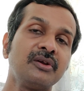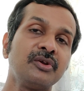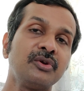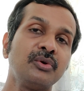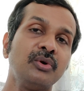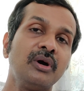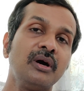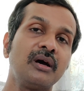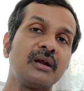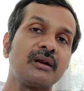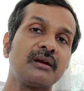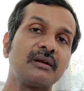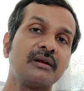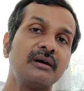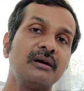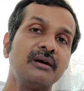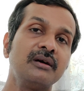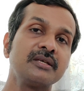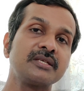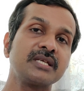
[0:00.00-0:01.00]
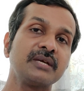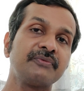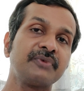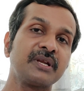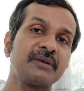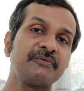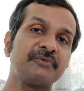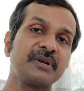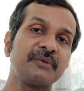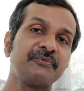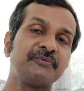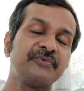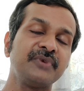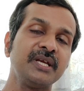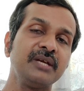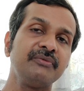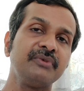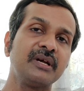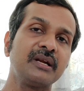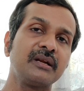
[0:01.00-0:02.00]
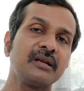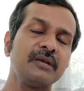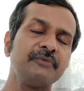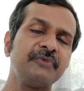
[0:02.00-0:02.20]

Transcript: you are suffering from fever.